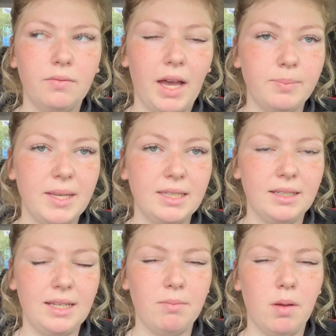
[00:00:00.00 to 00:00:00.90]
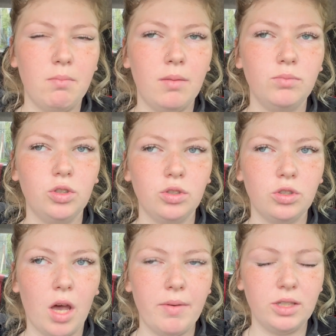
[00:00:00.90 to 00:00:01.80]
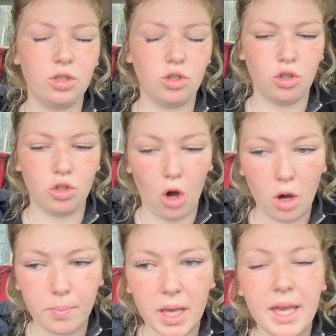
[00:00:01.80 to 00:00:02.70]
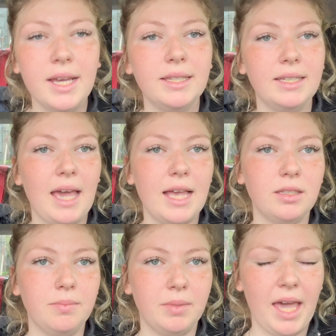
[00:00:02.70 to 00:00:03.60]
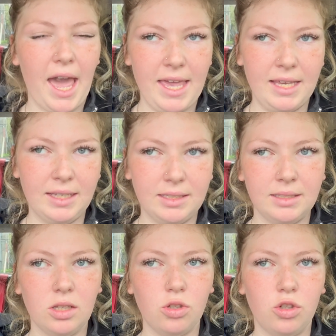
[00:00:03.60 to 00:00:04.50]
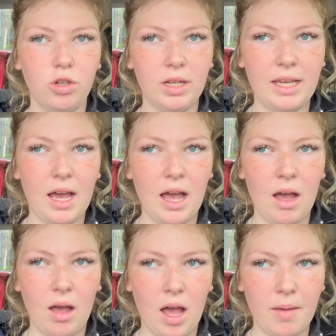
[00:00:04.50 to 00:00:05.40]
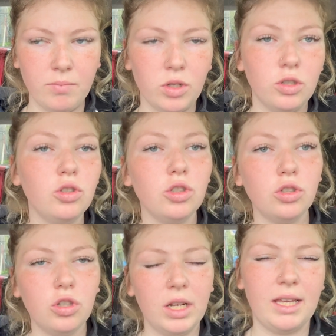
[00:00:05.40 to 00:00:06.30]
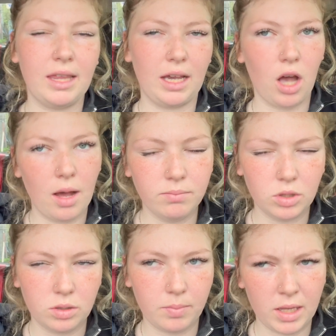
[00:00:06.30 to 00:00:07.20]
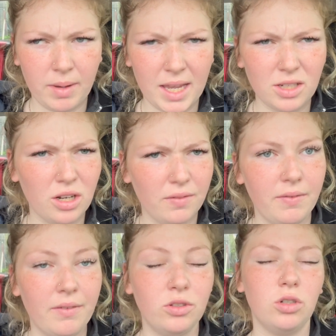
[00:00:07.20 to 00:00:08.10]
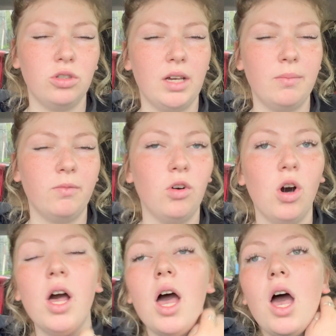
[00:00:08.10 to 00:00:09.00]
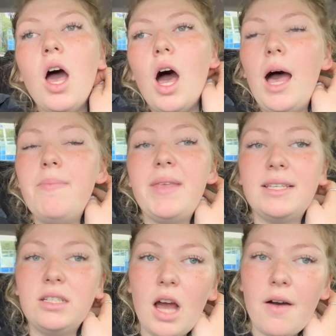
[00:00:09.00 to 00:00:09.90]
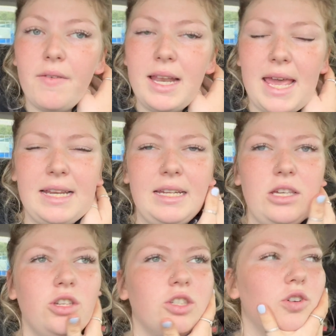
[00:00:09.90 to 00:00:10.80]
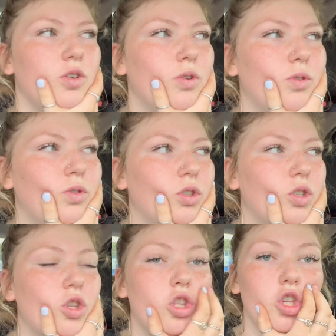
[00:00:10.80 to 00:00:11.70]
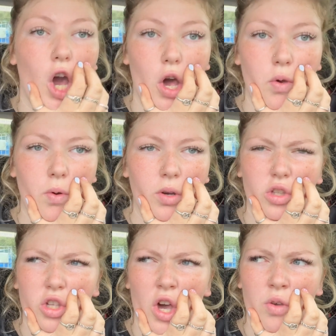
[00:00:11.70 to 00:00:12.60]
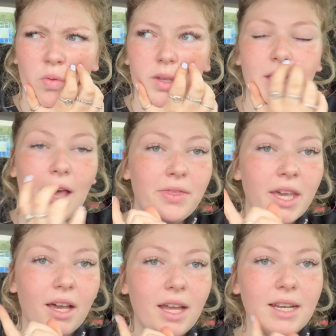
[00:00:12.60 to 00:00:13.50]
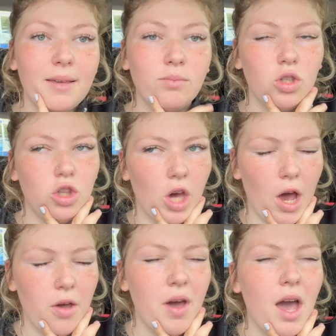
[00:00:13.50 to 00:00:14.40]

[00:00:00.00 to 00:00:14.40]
that's basically it. My mum's just going to the shop to get some cakes. Julia, so it's not just Julia that comes, by the way. I don't know if I've ever told you that before. And there's another lady, she's called Jo. Jo? Yeah, I think her name's Jo.